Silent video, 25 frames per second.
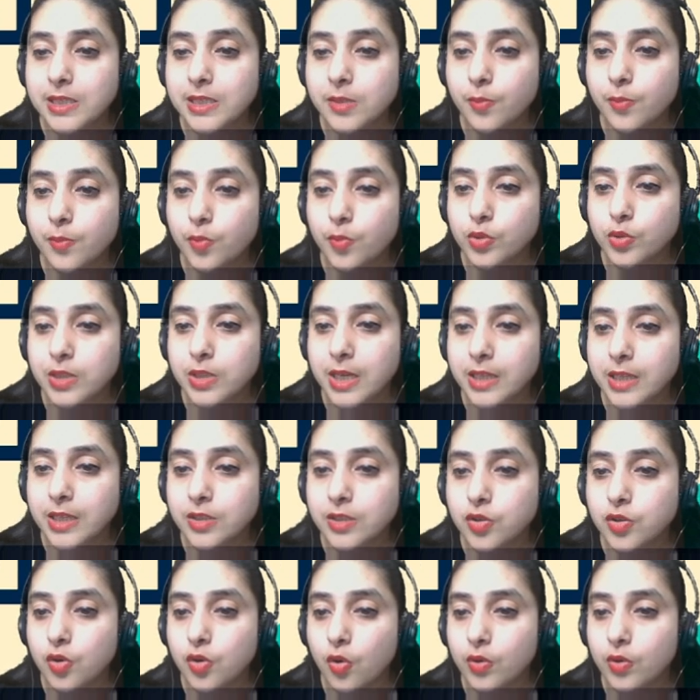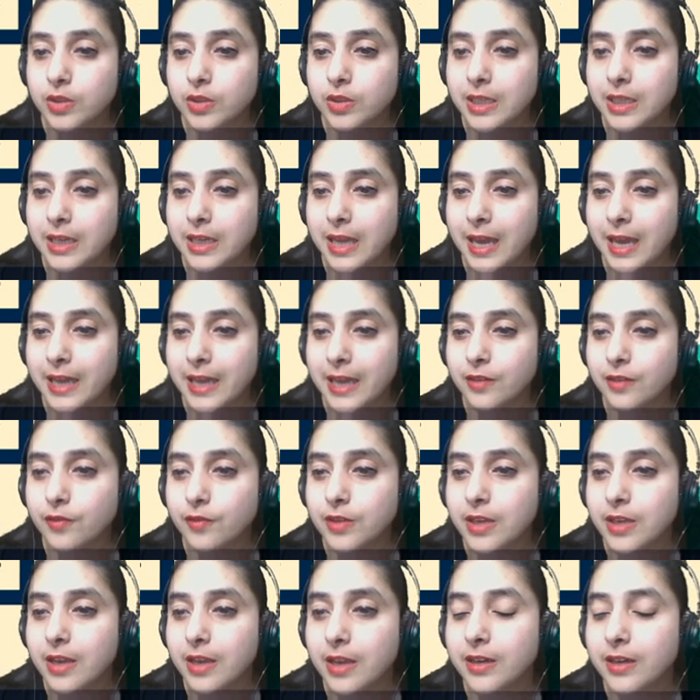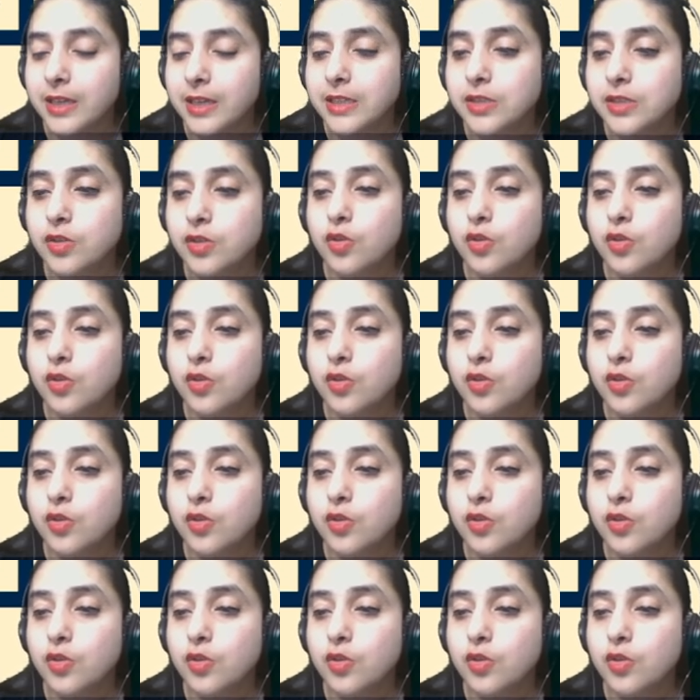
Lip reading: the protractor on the line where it